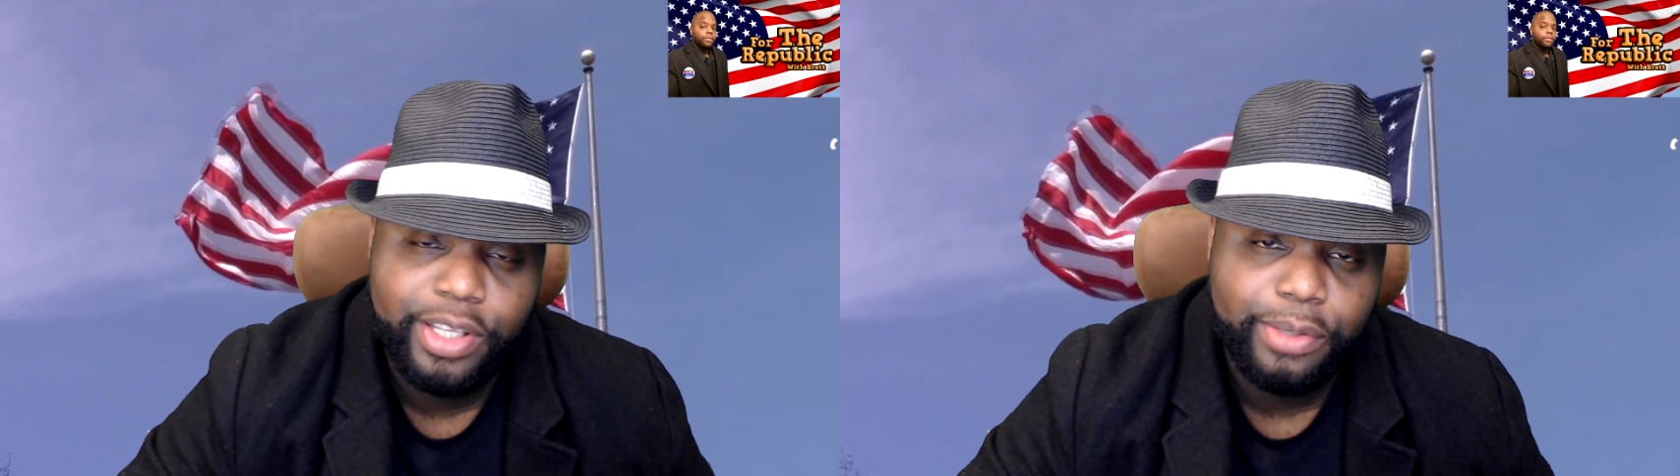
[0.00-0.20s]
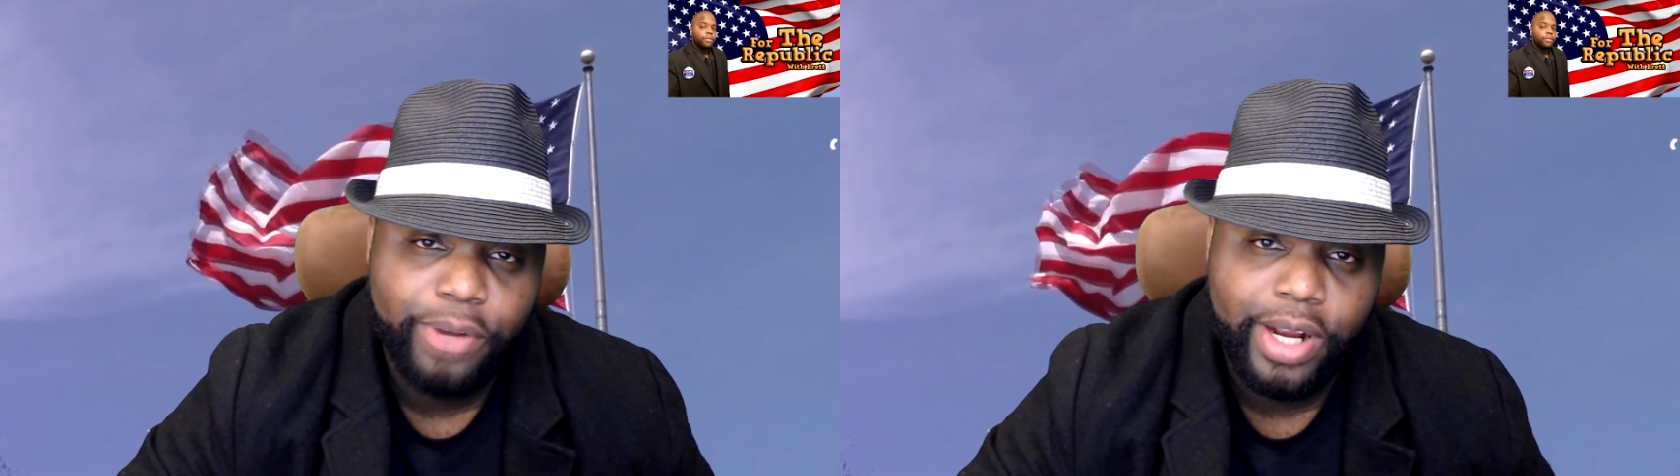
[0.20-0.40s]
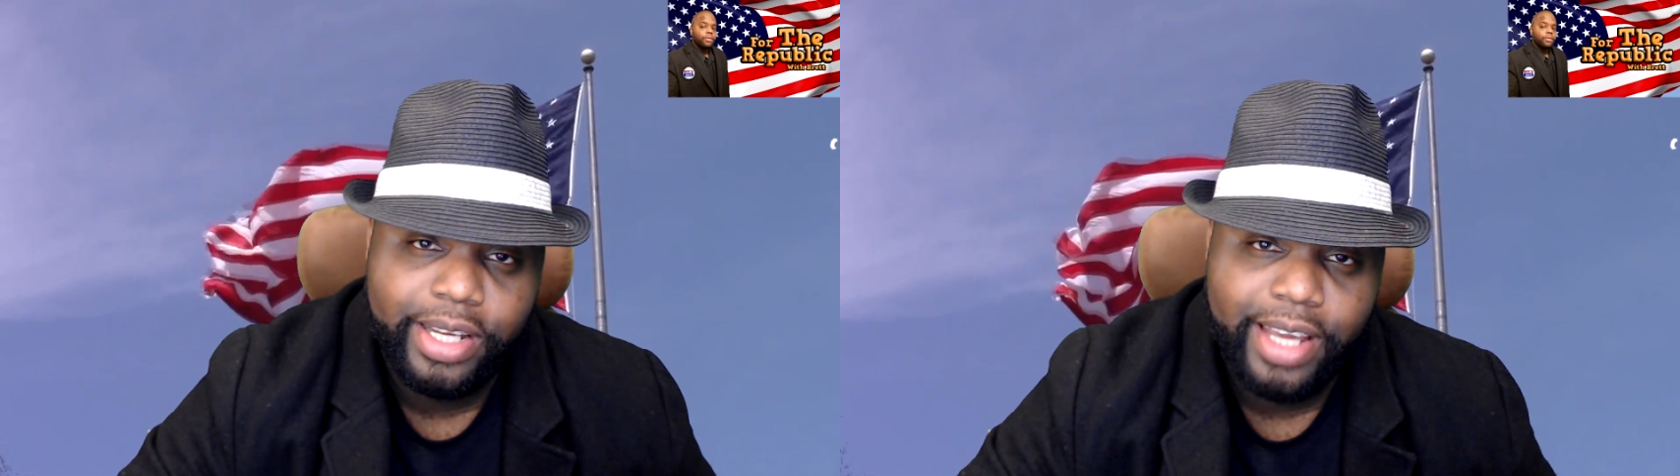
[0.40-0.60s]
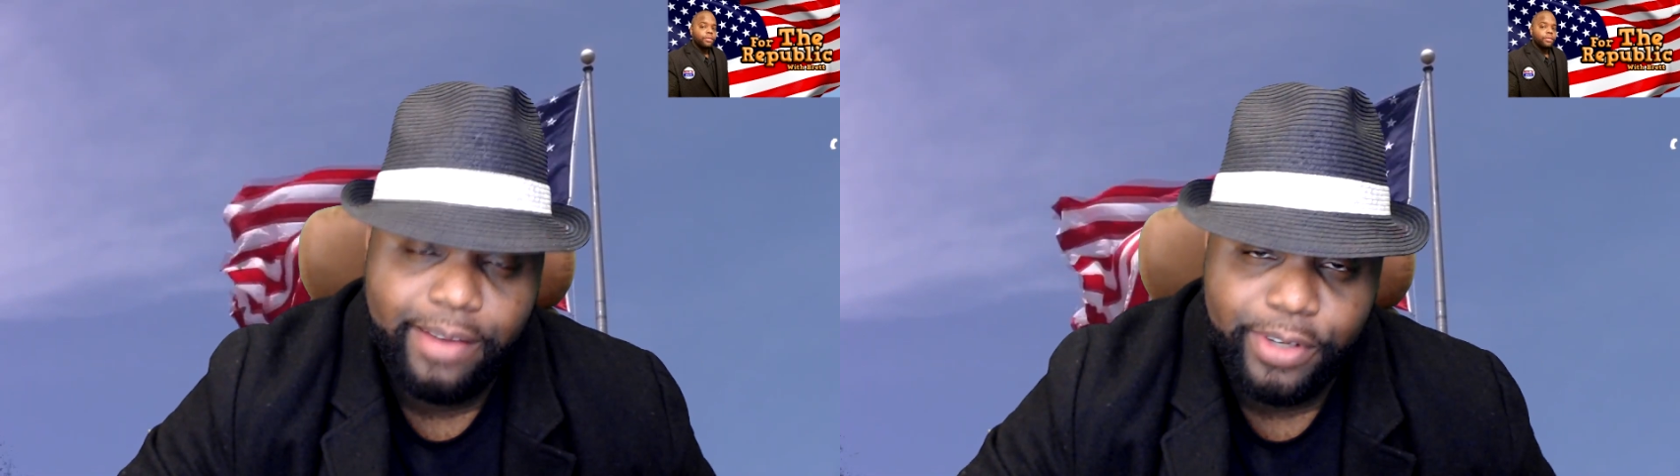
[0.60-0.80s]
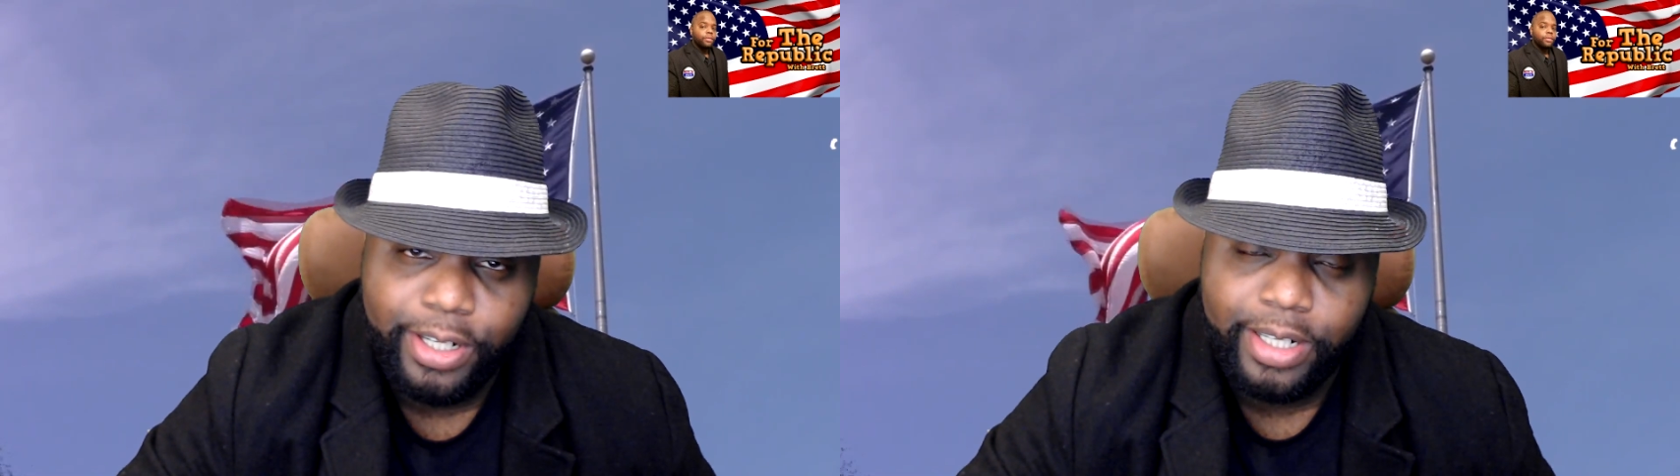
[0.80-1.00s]
in the Brett
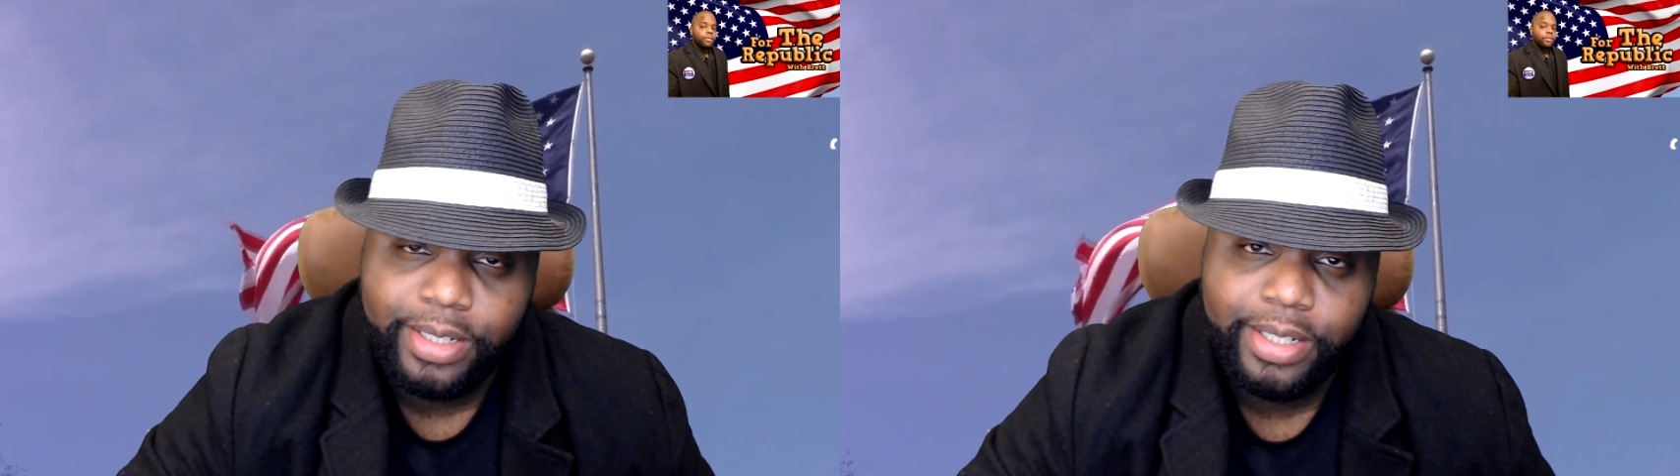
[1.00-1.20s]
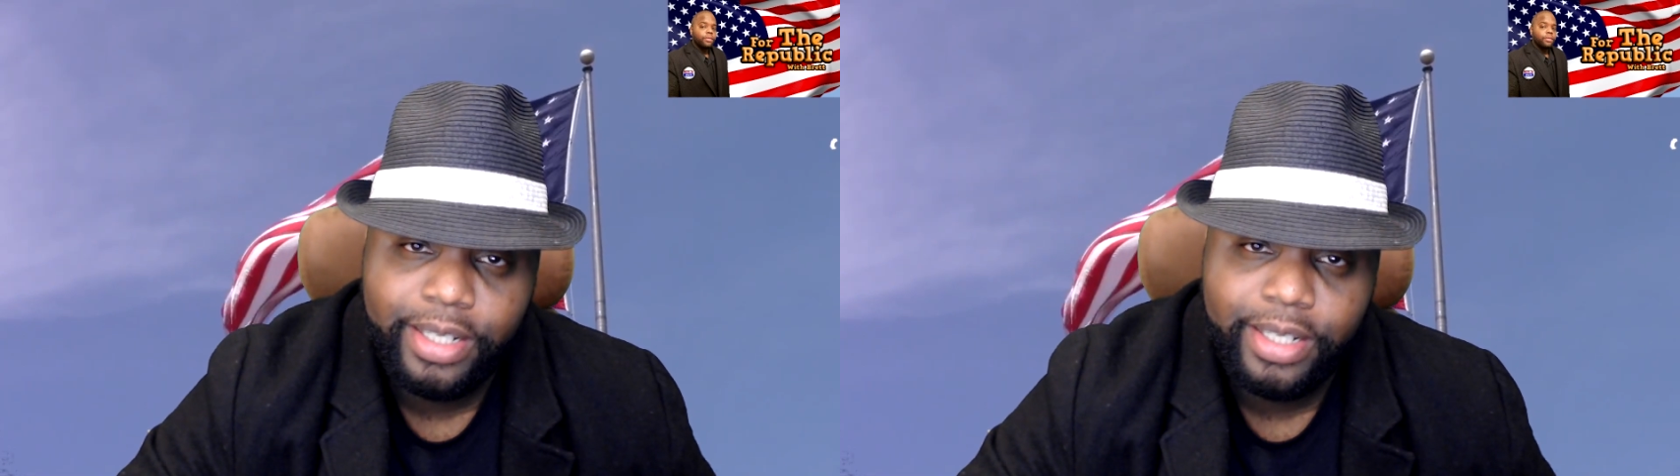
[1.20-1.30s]
Kavanaugh